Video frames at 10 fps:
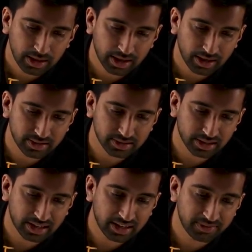is
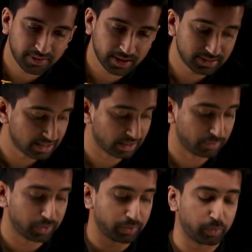a key phase here.
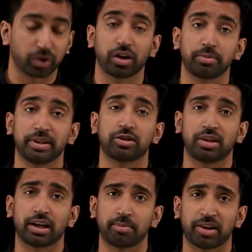We're, we're going to be
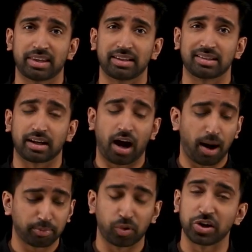thinking about things like
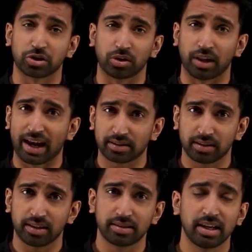operational
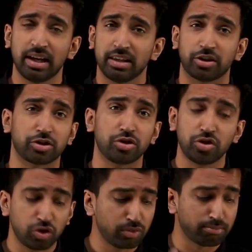excellence. There's
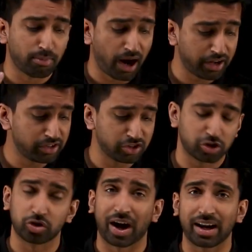new modern
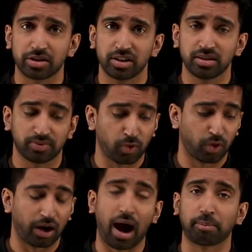strategies
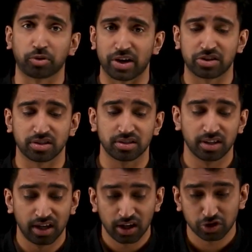for operations.
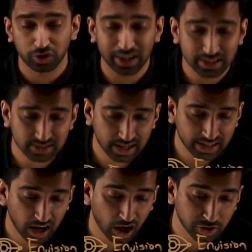So things
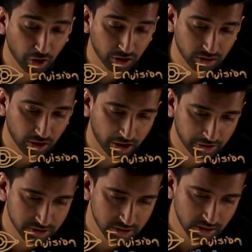like a dark
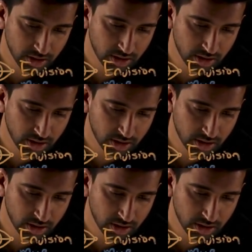launch.